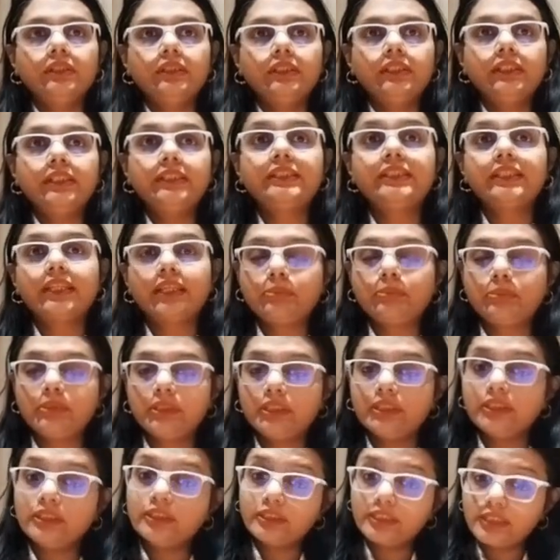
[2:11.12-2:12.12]
It can be
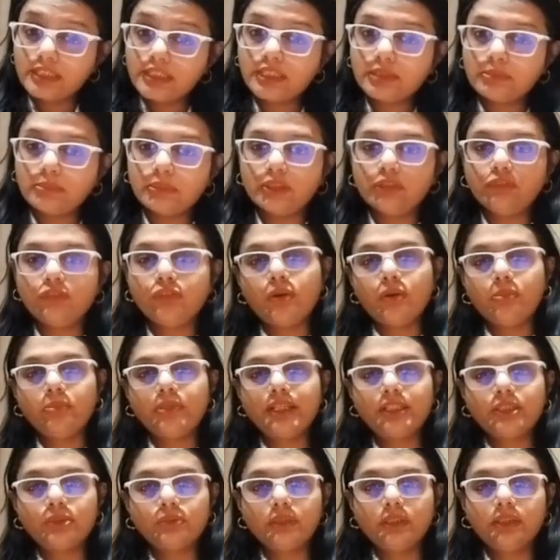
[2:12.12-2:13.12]
in decimal form
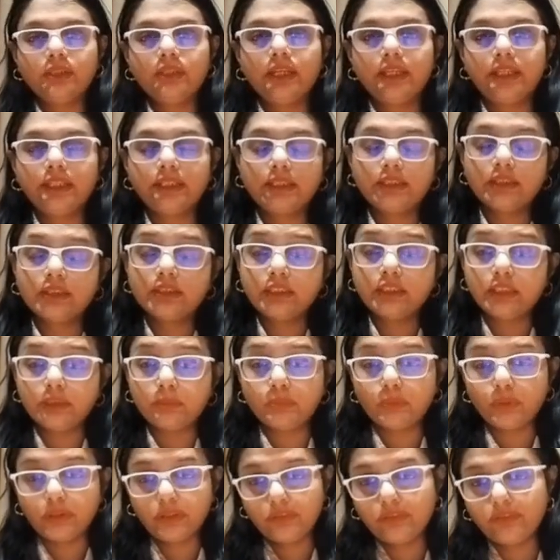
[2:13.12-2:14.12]
as well, like
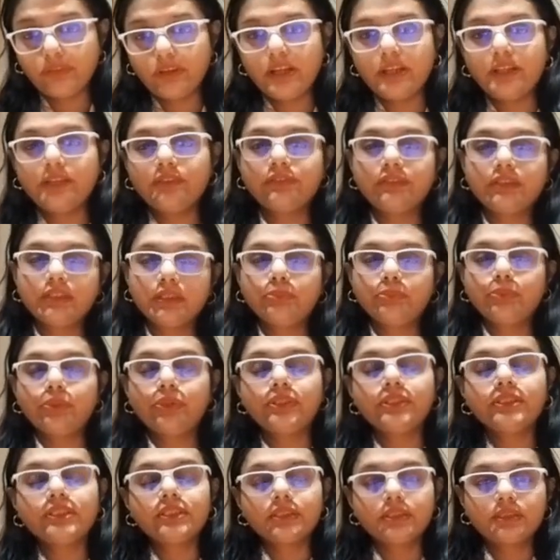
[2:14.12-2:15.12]
10.5,
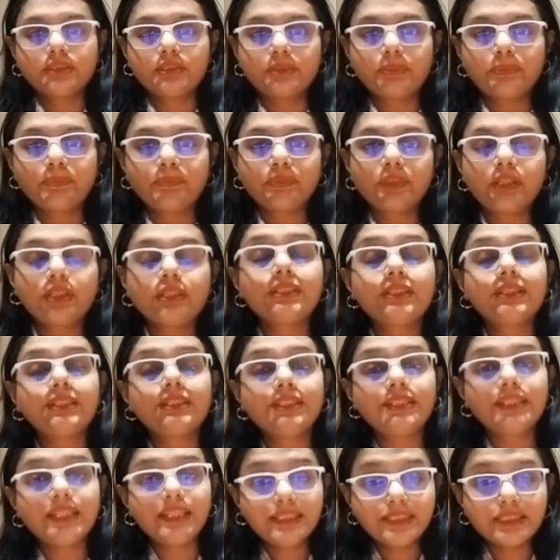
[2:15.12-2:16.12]
10.6. The
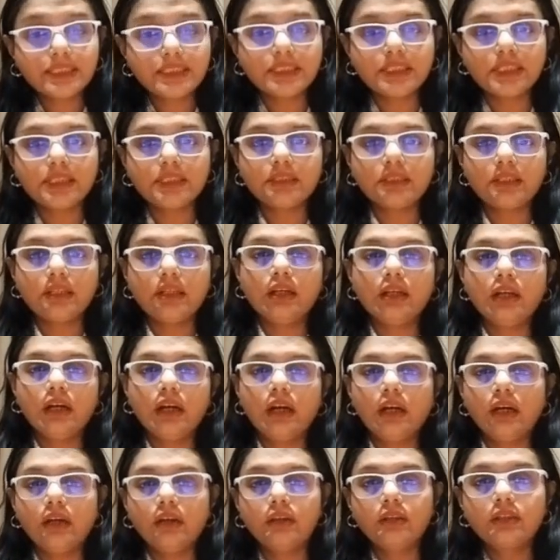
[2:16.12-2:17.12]
text data
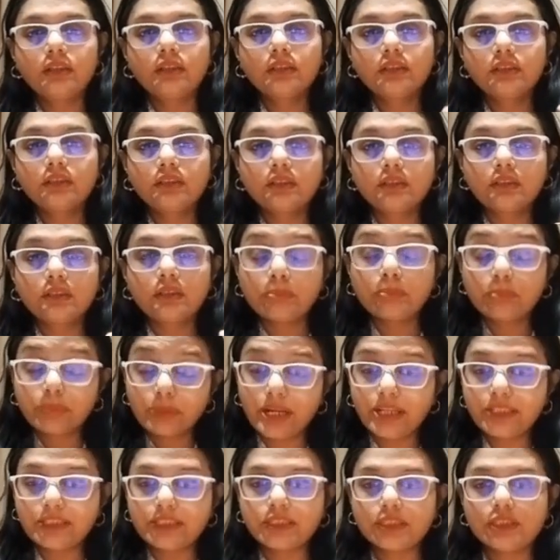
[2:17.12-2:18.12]

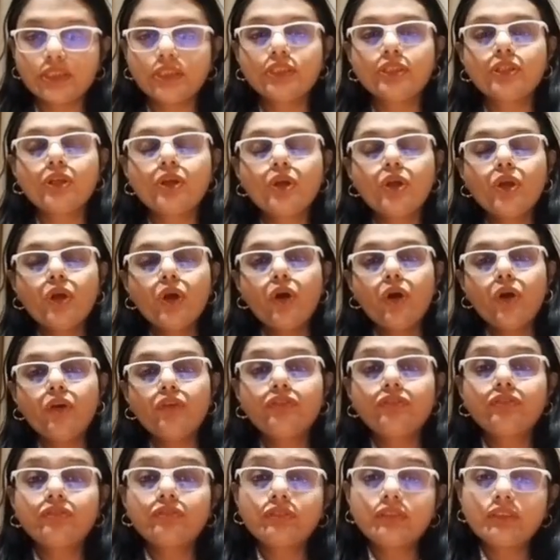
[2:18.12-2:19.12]
comprises
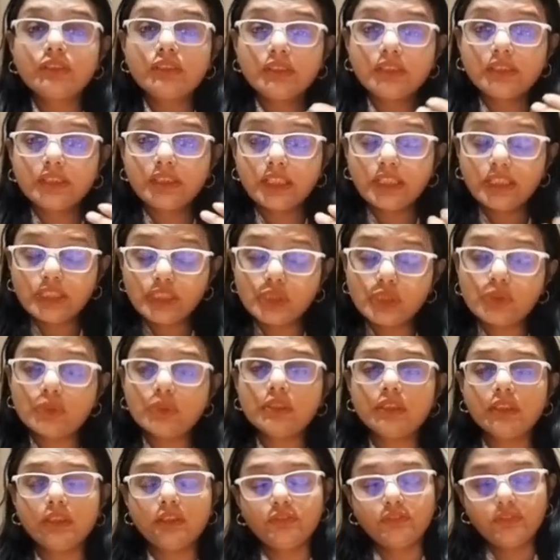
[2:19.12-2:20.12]
of
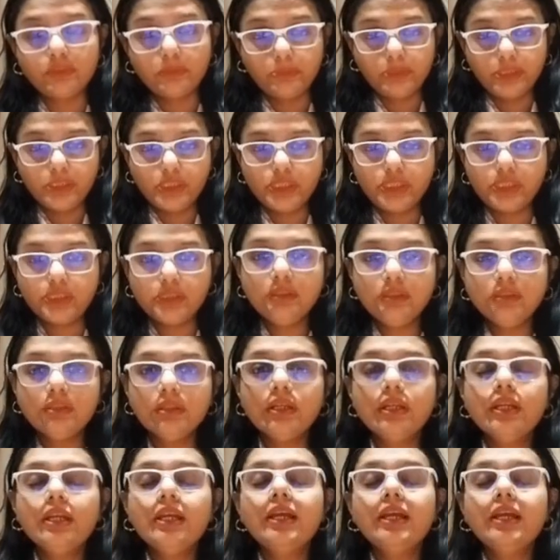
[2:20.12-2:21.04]
textual information.